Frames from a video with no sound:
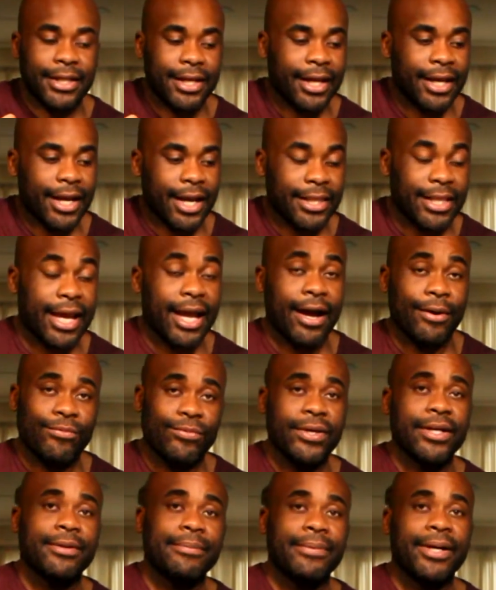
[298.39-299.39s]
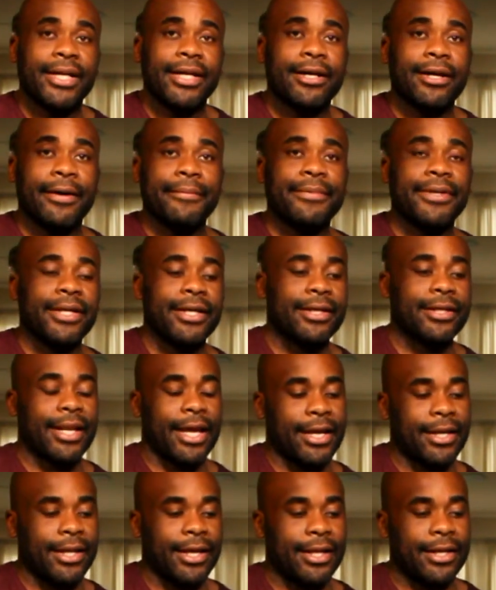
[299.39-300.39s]
They, they got real money coming in,
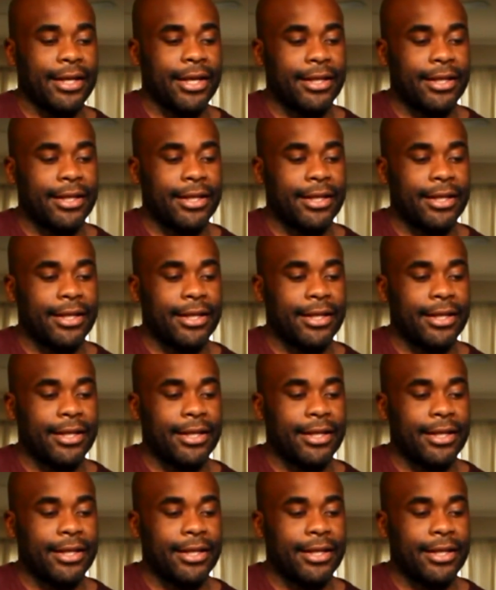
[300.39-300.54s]
and, and,